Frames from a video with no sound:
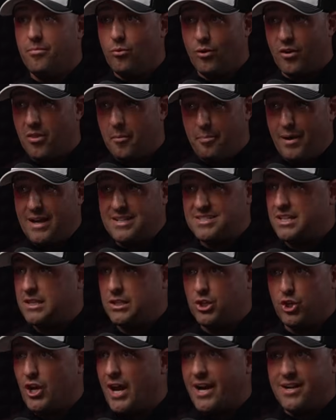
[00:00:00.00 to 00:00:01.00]
one of the best in
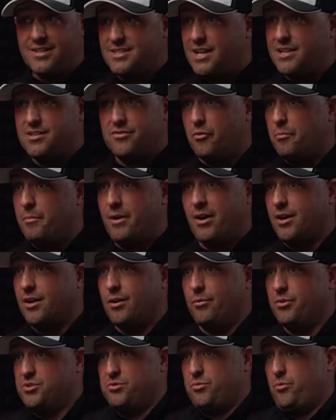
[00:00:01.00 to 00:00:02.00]
the United States of America,
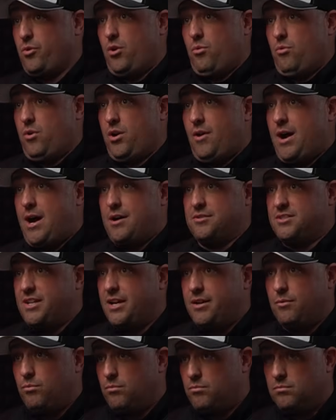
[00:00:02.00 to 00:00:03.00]
which is what Ohio
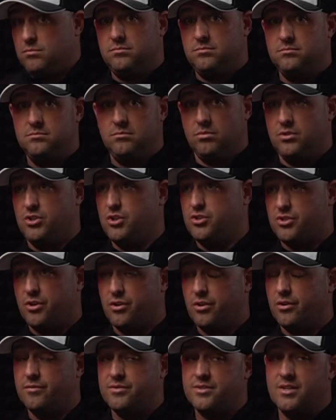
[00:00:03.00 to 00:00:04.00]
State
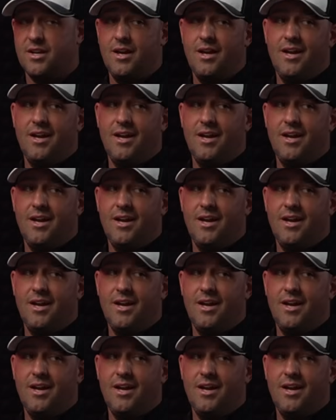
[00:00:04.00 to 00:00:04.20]
deserves.